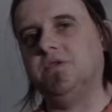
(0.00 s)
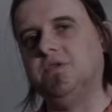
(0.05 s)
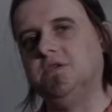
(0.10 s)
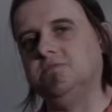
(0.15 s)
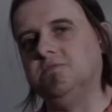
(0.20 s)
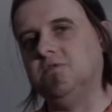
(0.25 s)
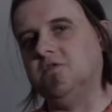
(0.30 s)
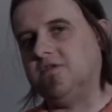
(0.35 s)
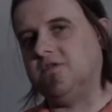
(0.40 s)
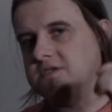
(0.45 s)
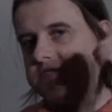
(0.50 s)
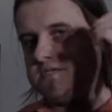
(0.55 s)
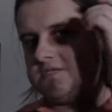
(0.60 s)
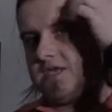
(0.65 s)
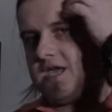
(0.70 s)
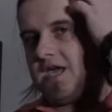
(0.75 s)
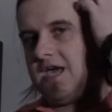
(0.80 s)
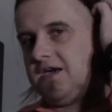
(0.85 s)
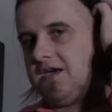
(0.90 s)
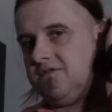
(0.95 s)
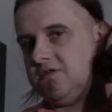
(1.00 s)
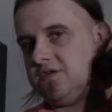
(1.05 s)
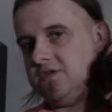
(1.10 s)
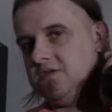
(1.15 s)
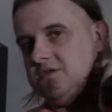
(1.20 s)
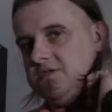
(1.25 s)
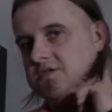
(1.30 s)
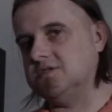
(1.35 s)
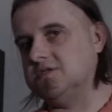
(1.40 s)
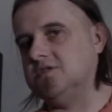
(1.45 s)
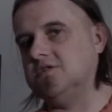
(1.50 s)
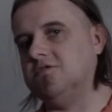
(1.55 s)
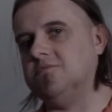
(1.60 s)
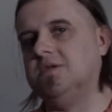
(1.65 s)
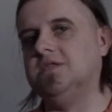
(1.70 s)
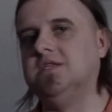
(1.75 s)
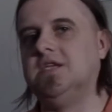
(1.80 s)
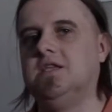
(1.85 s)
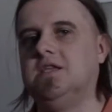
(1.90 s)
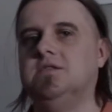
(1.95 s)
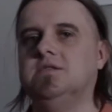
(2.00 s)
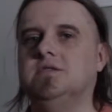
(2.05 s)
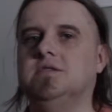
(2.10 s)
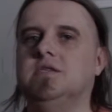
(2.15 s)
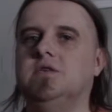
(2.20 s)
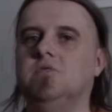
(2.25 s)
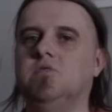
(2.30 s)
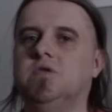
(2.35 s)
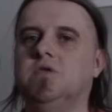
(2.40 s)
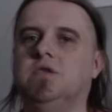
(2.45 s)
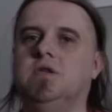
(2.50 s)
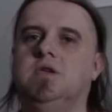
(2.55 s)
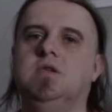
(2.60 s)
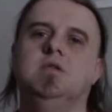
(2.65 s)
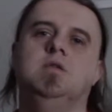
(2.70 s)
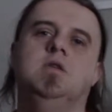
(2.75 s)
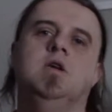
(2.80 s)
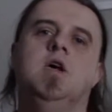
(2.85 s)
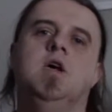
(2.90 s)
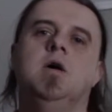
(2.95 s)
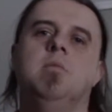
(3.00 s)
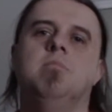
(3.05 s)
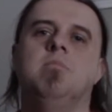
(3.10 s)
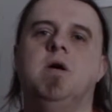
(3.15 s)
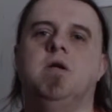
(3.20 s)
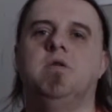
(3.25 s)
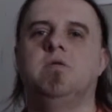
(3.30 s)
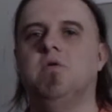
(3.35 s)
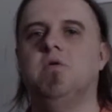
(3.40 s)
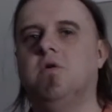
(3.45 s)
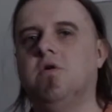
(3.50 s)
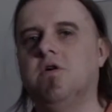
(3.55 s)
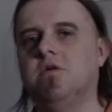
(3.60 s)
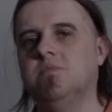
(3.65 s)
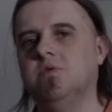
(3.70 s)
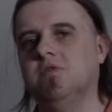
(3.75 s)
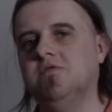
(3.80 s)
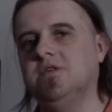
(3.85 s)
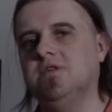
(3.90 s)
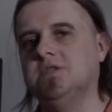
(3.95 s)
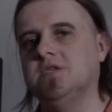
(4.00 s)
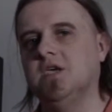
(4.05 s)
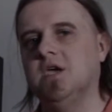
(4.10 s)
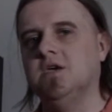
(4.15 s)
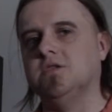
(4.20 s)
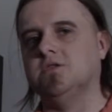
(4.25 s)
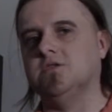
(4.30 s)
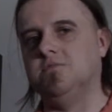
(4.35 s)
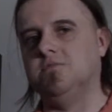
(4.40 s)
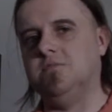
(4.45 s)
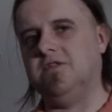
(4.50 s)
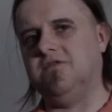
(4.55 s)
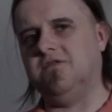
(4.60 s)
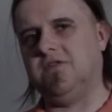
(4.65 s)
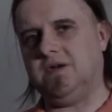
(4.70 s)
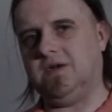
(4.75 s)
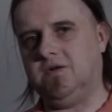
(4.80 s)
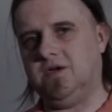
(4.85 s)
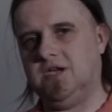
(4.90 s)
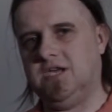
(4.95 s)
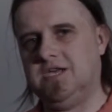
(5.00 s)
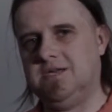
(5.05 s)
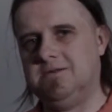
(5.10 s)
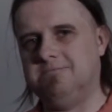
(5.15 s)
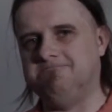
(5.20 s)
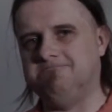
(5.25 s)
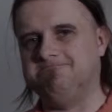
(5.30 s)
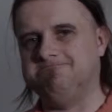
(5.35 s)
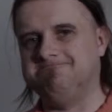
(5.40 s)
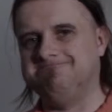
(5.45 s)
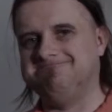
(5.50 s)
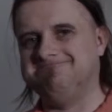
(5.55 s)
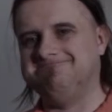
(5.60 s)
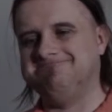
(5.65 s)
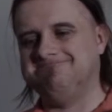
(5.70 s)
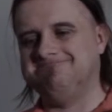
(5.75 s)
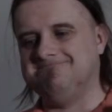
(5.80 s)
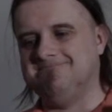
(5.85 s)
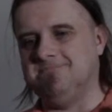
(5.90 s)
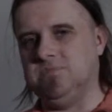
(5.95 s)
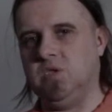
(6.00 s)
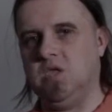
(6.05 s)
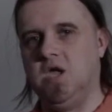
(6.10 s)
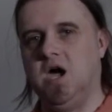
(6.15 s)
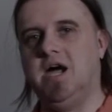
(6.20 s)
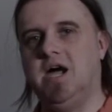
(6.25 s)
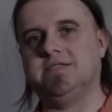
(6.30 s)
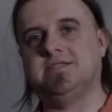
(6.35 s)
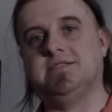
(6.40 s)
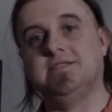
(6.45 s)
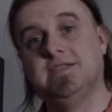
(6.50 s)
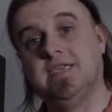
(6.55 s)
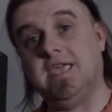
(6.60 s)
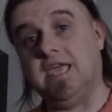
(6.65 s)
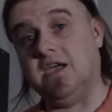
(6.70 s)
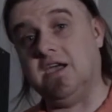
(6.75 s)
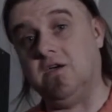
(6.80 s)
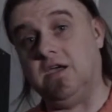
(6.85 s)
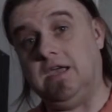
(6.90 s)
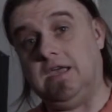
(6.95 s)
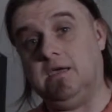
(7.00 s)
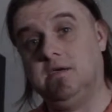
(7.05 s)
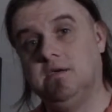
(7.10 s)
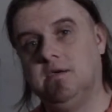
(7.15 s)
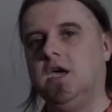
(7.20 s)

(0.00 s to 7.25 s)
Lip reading: of these movies is they have a disturbing tendency within modern horror movies to be very not scary.